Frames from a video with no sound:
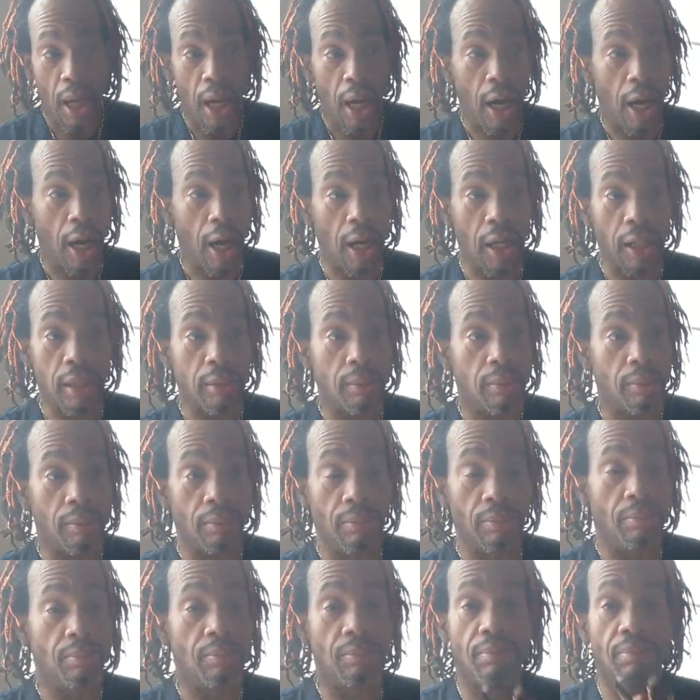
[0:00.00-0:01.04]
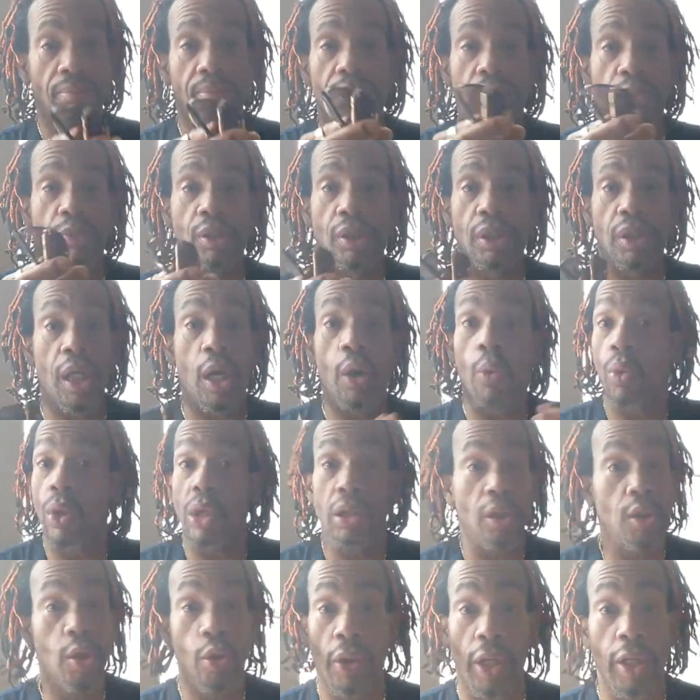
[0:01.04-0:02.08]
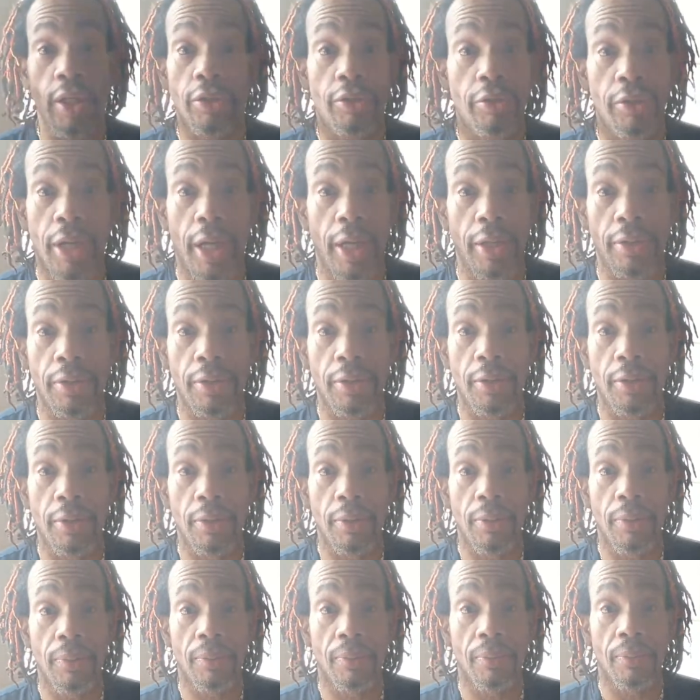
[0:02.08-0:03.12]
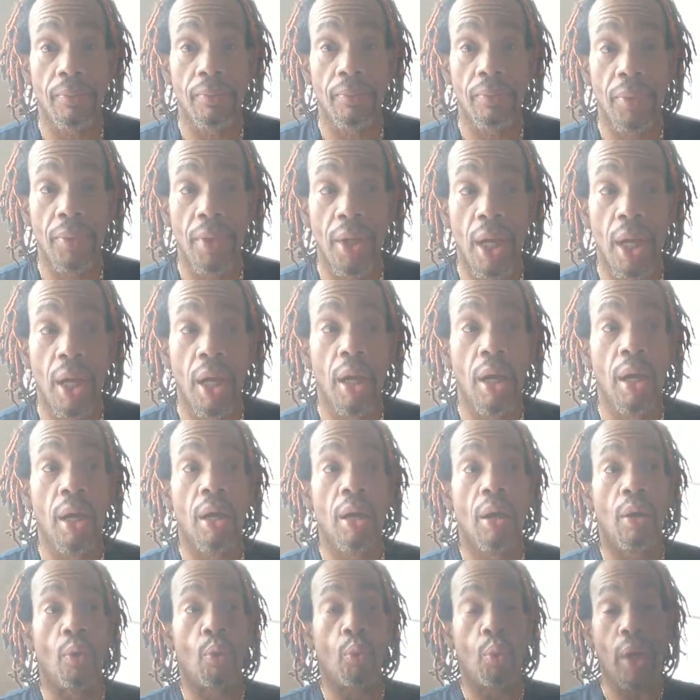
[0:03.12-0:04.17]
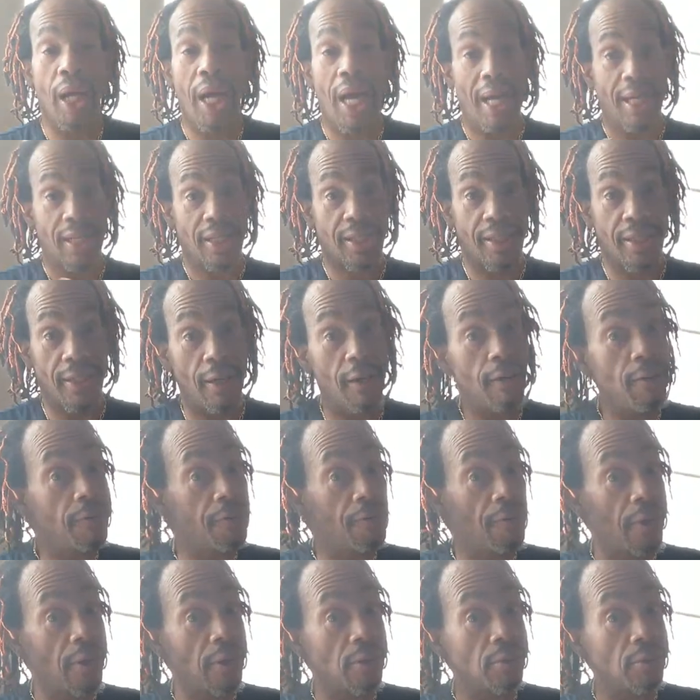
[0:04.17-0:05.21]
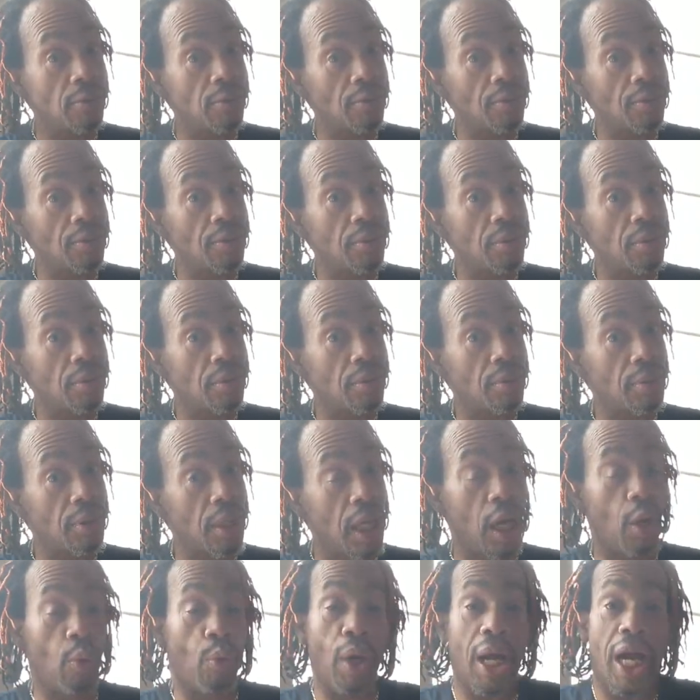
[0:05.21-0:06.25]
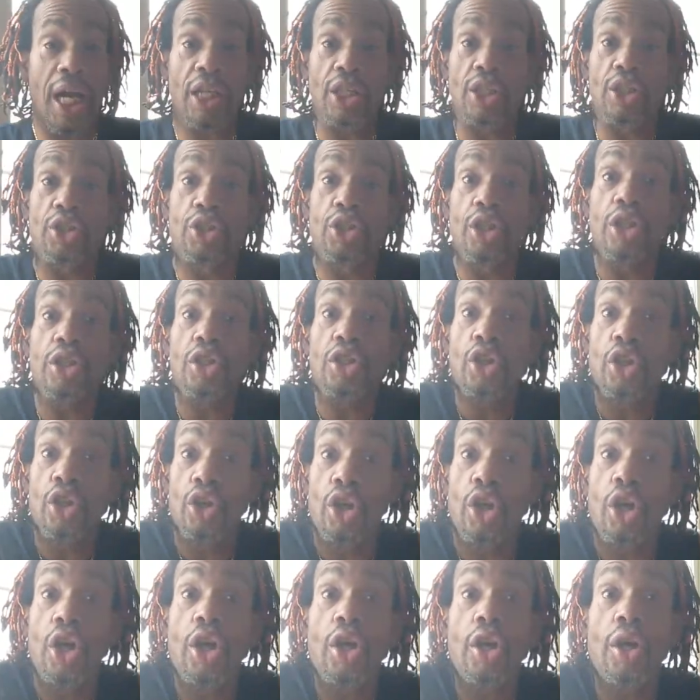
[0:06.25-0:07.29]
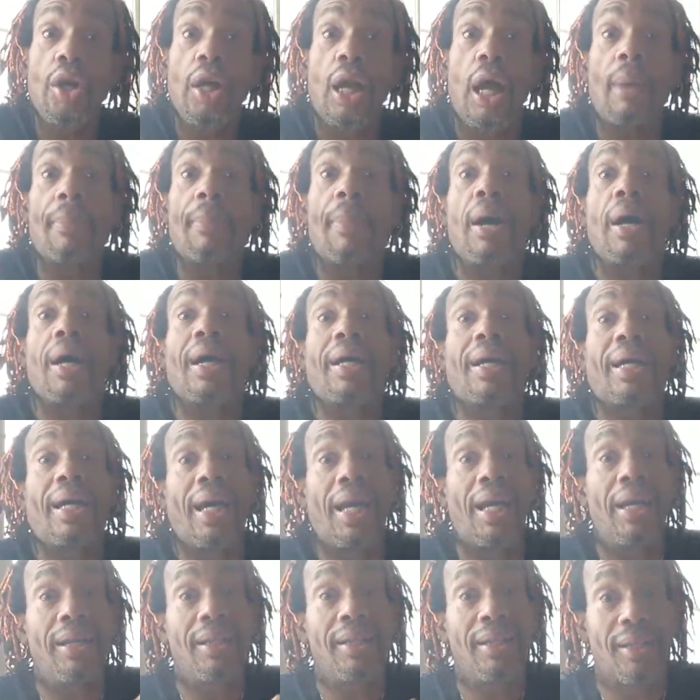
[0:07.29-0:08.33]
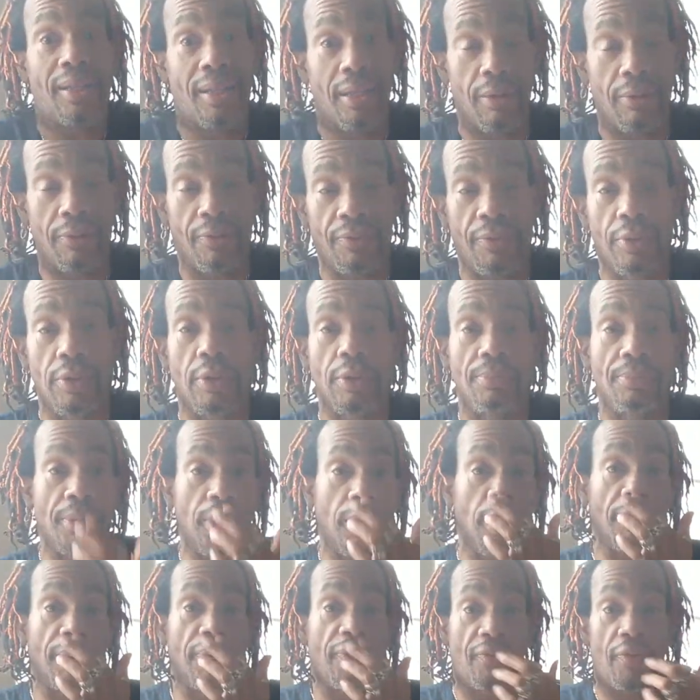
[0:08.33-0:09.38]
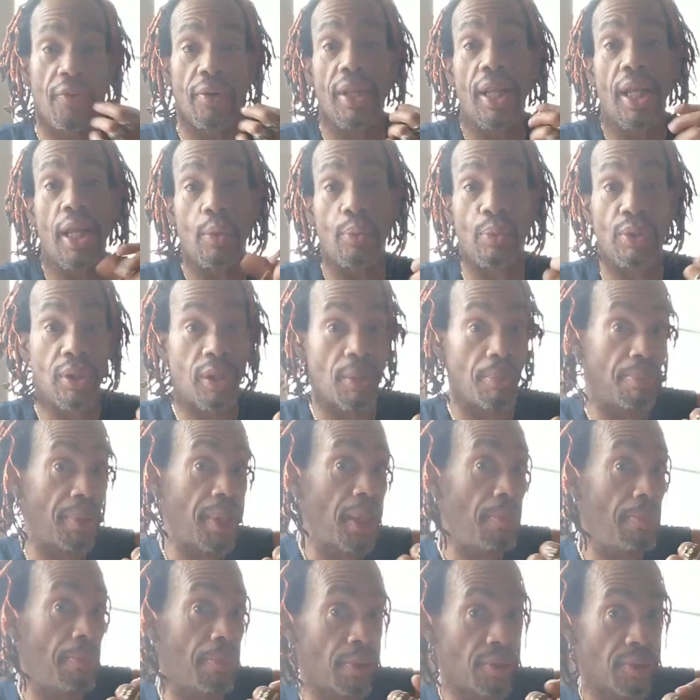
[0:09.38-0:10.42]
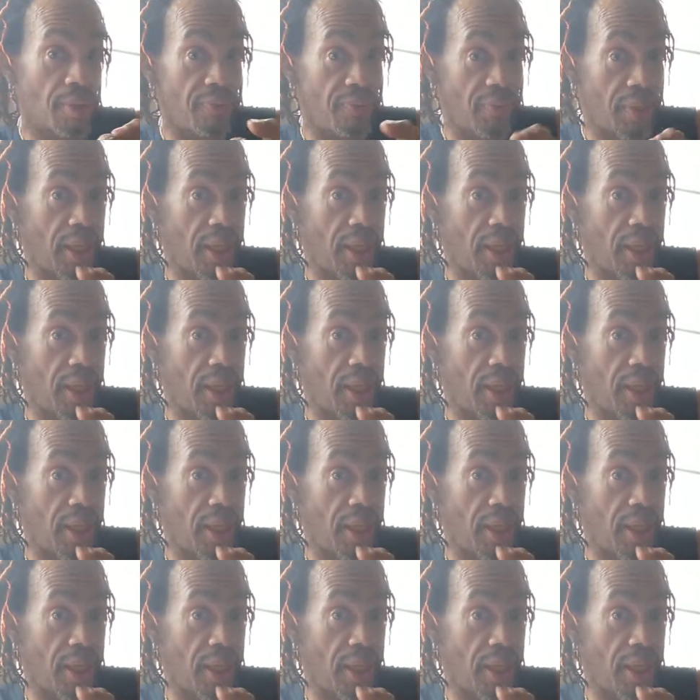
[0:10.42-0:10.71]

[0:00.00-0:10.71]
Um, there was no internet. We had cell phones, and we had just learned about getting cell phones because before that it was the beepers,